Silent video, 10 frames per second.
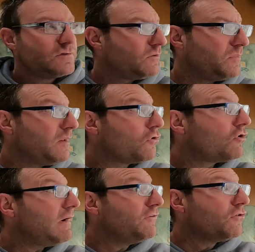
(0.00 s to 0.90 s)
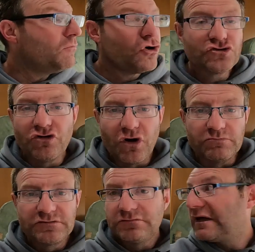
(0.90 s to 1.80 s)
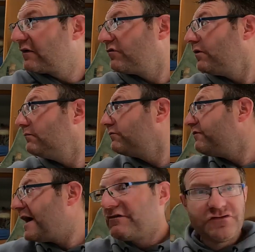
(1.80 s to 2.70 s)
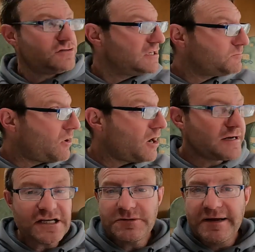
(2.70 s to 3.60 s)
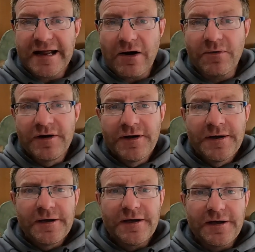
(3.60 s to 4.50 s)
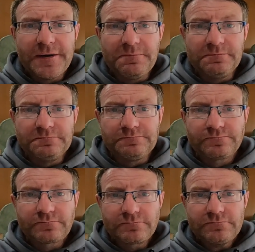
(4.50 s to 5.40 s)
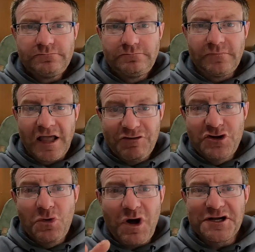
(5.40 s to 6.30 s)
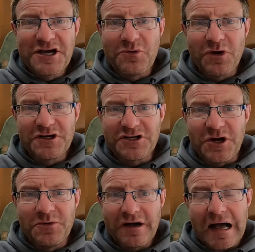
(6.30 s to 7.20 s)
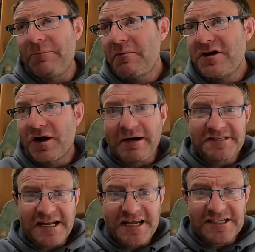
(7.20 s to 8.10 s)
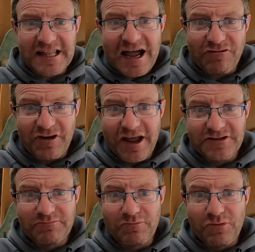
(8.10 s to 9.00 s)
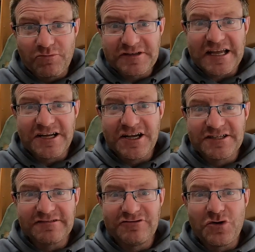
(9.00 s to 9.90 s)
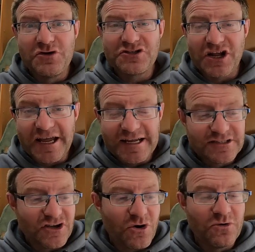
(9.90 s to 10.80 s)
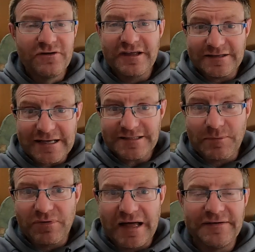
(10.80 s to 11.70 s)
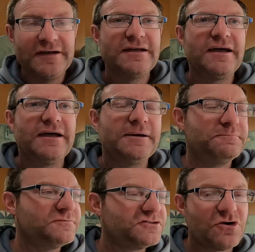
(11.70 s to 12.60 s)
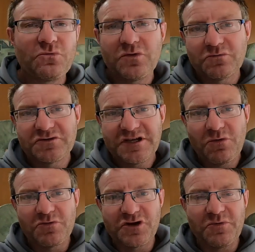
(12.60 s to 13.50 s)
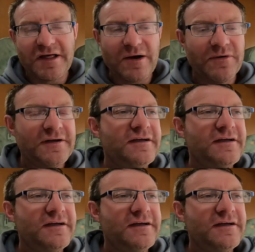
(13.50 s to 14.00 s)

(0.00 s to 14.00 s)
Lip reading: when I look around the other motorhomes, like I've got 5, 6 parked next to me now, if I do what I want to do, I'll probably knock about 10 years life on it, put the 10 years newness on it, so that's the plan. so we'll see what we'll do with that.